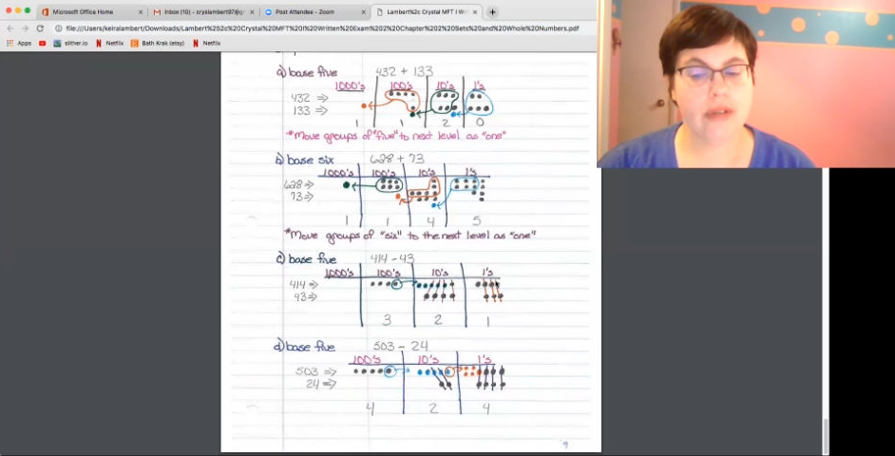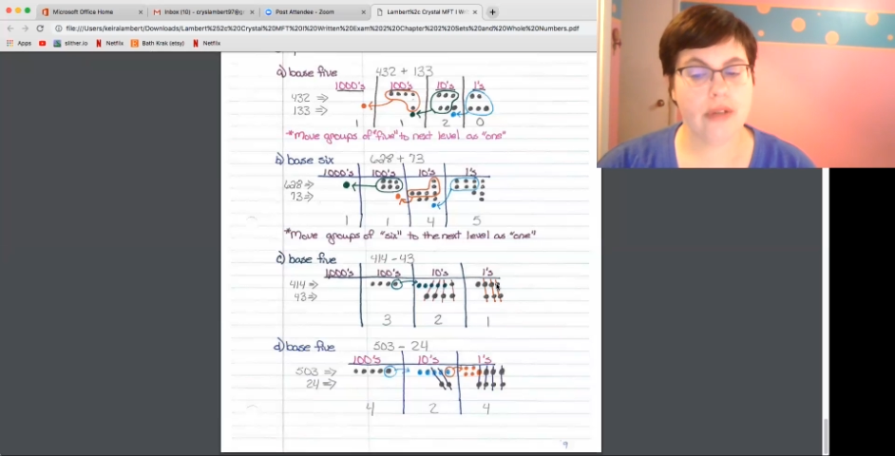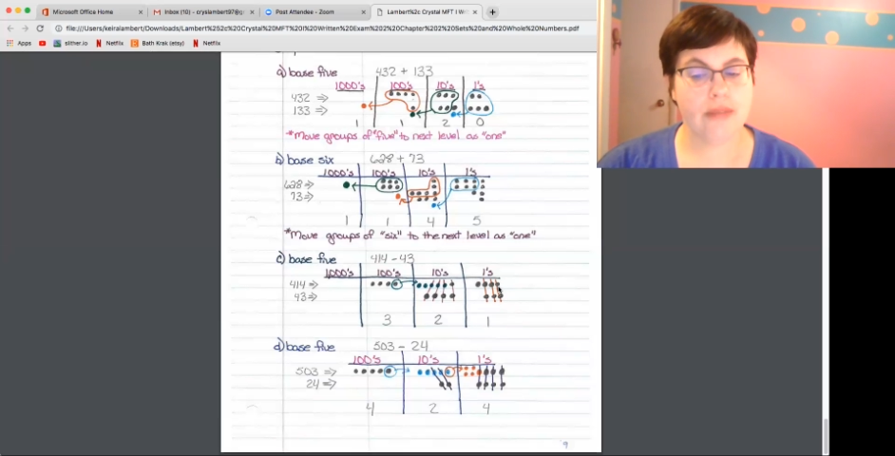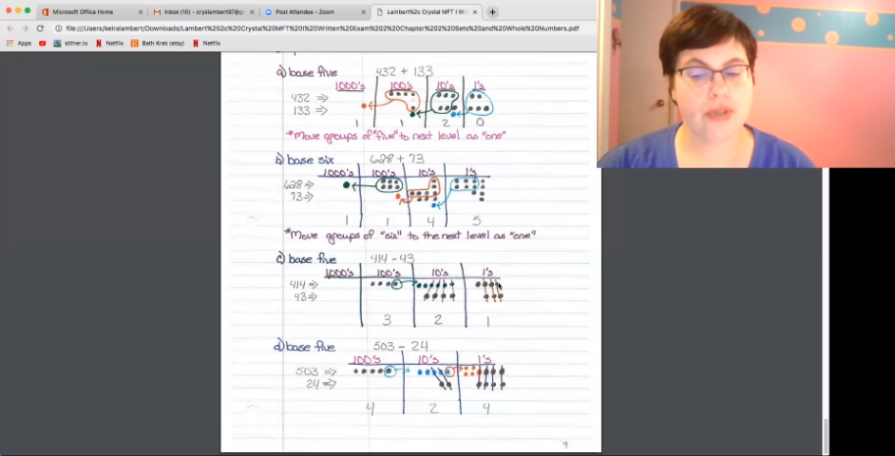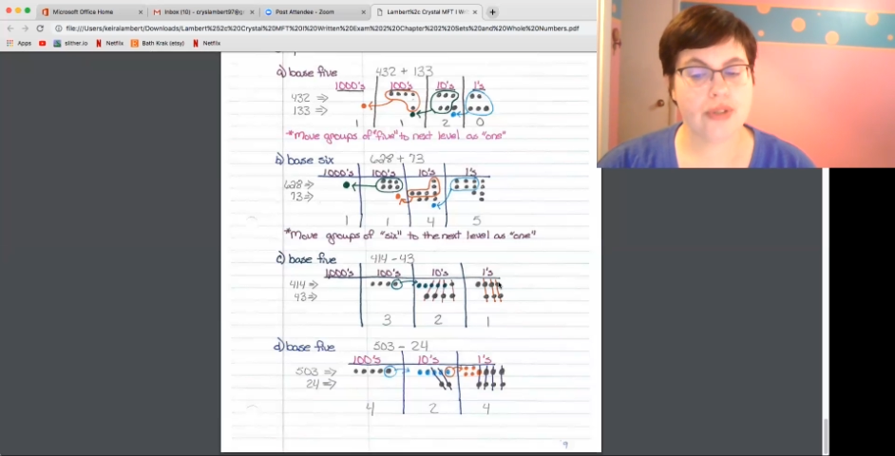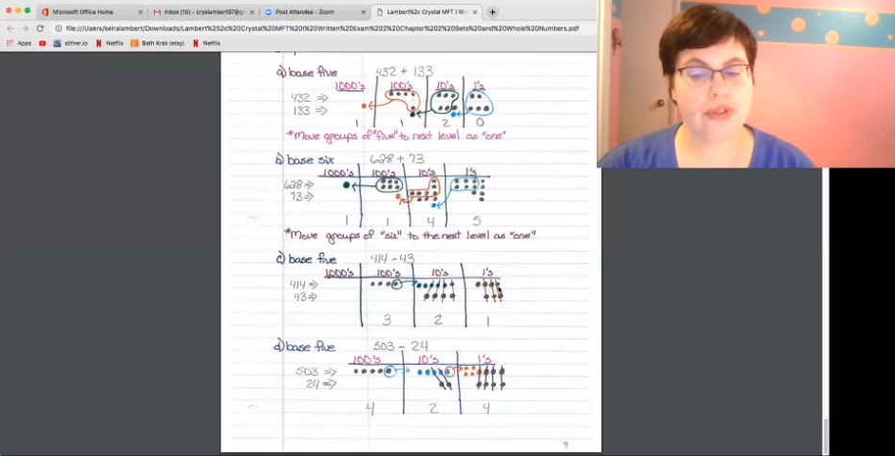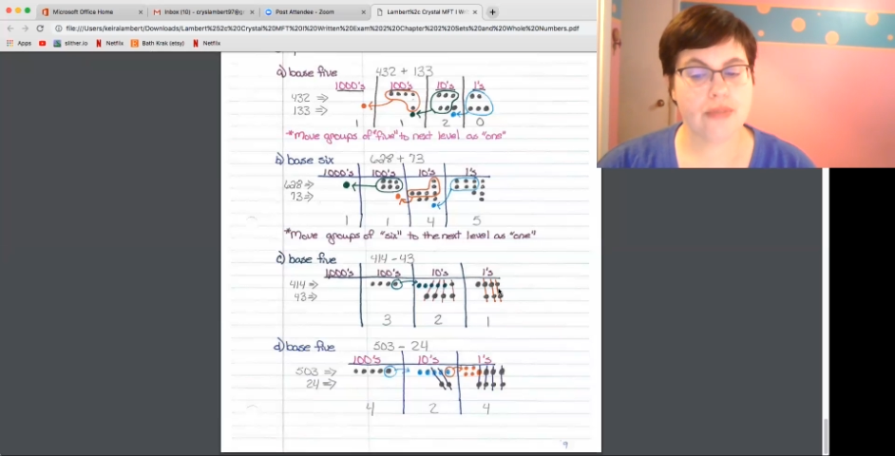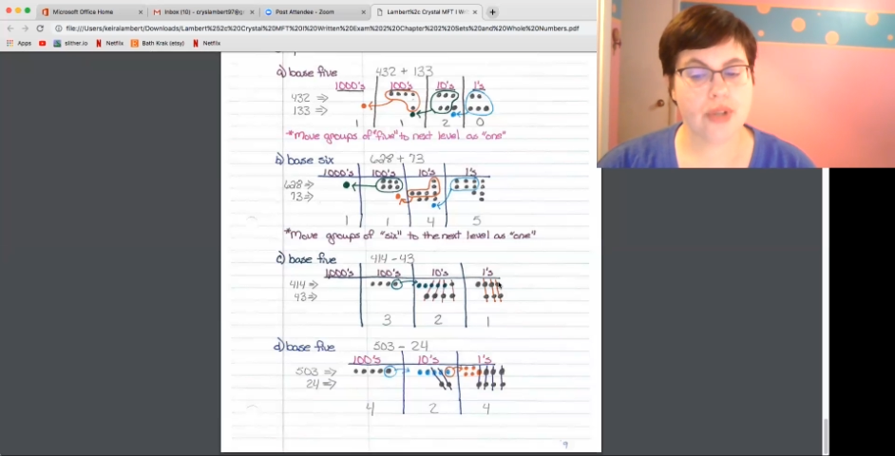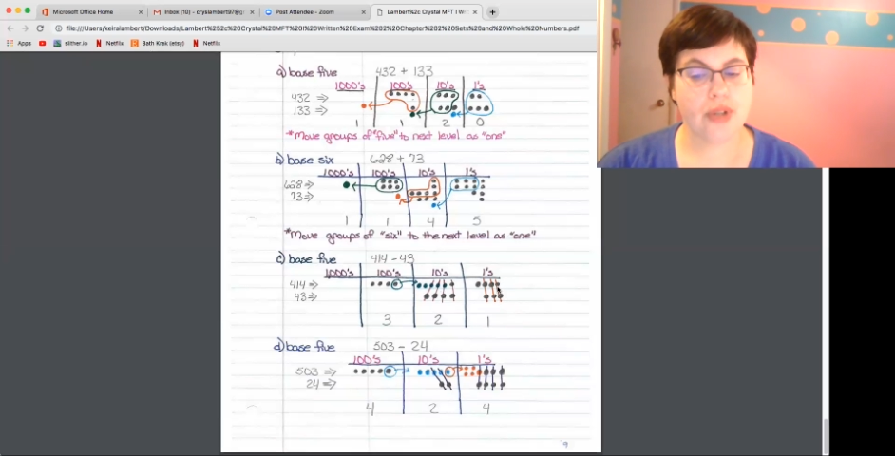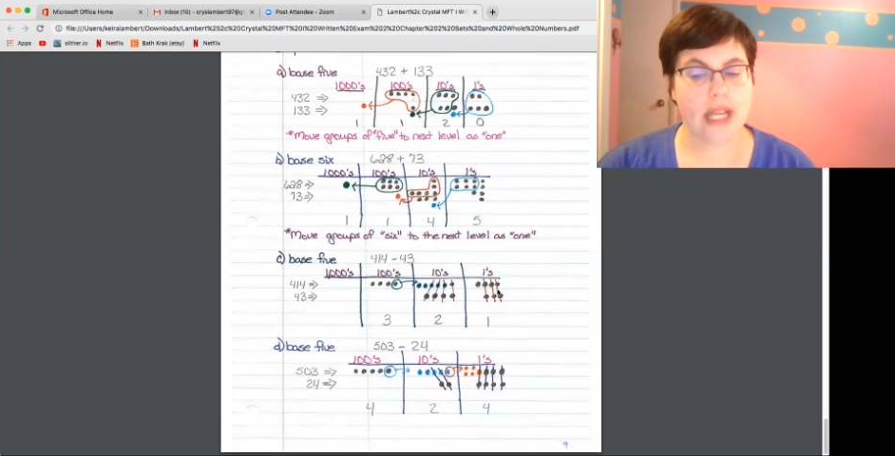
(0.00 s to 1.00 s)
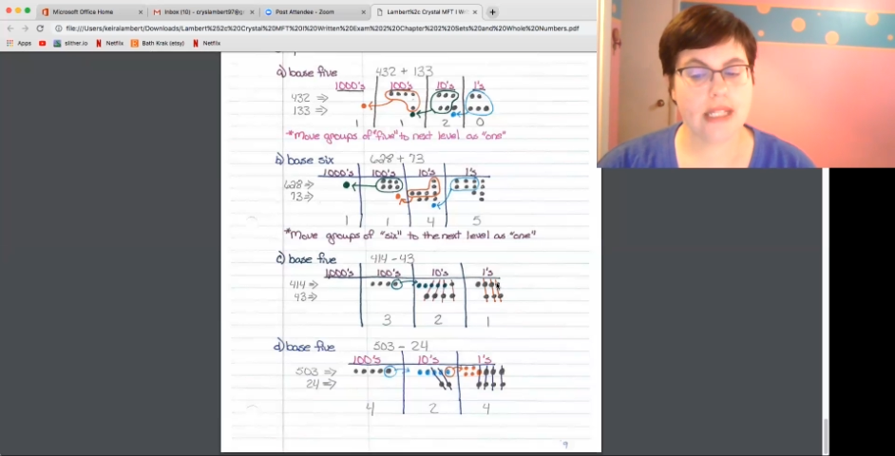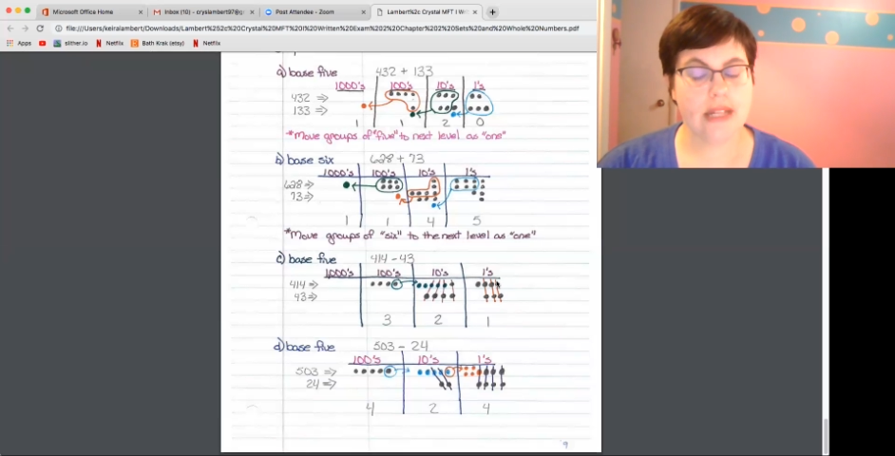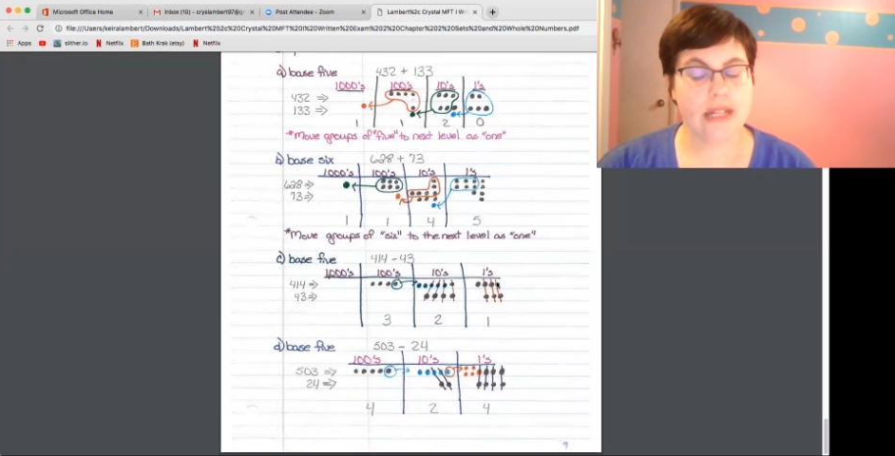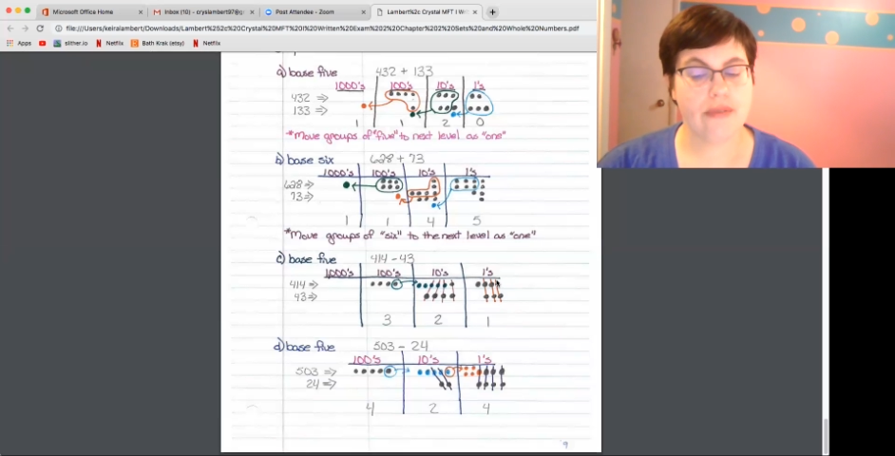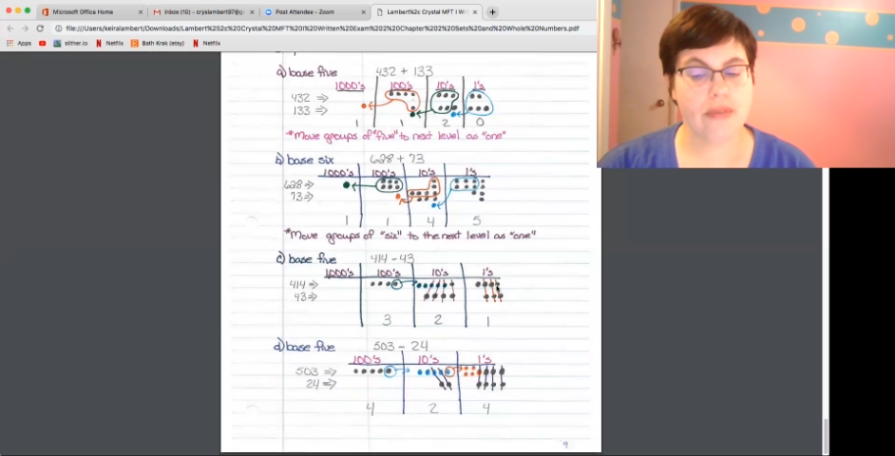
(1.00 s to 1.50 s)
I'm subtracting it
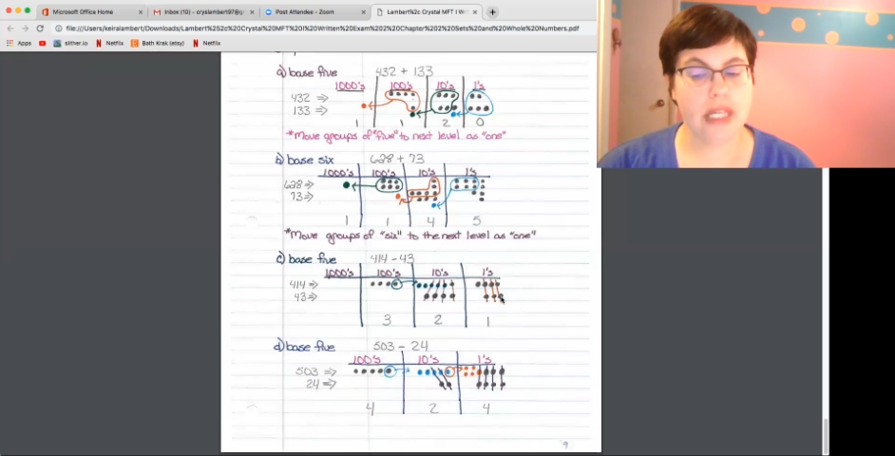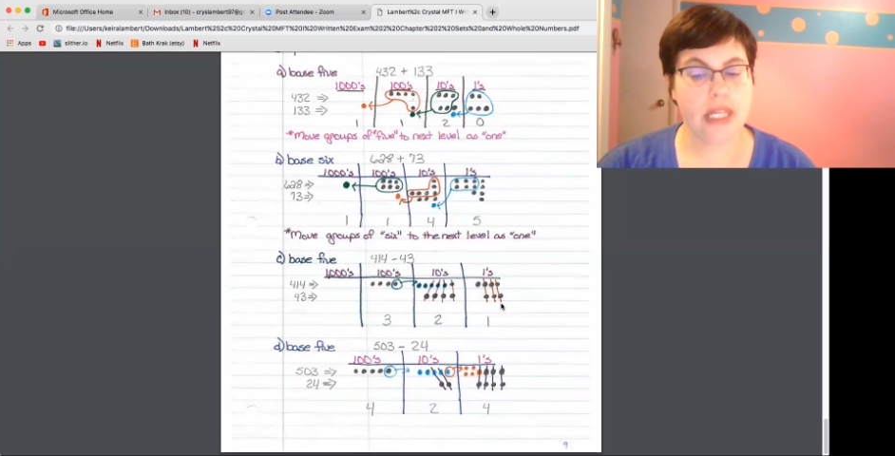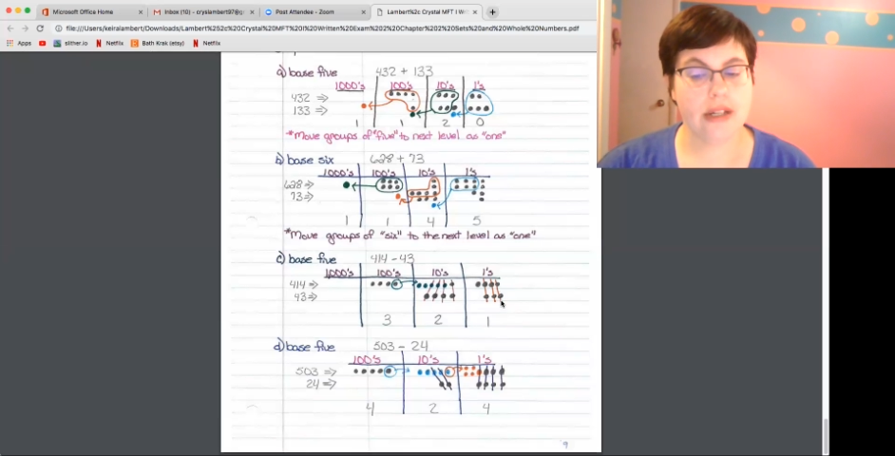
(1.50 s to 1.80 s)
from here,